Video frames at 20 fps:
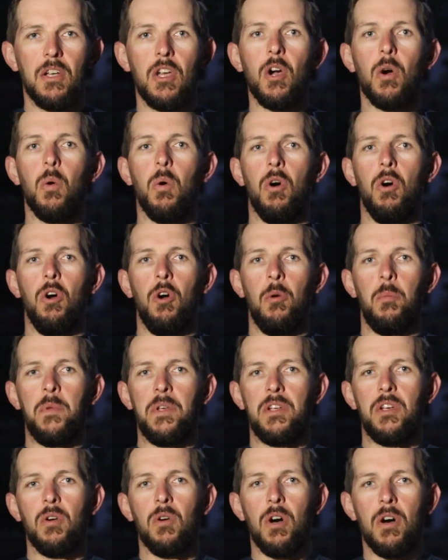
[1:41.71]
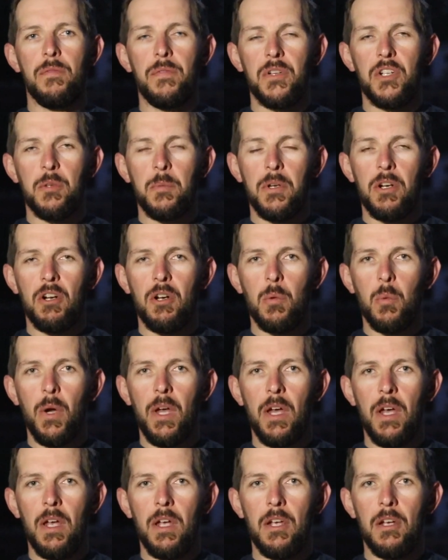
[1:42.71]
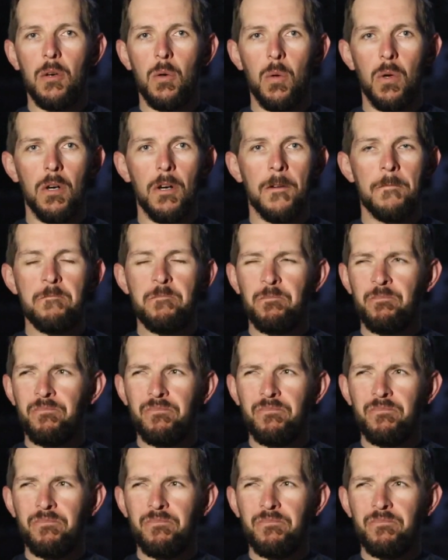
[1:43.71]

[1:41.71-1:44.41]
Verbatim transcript: go home and go off on your merry way, or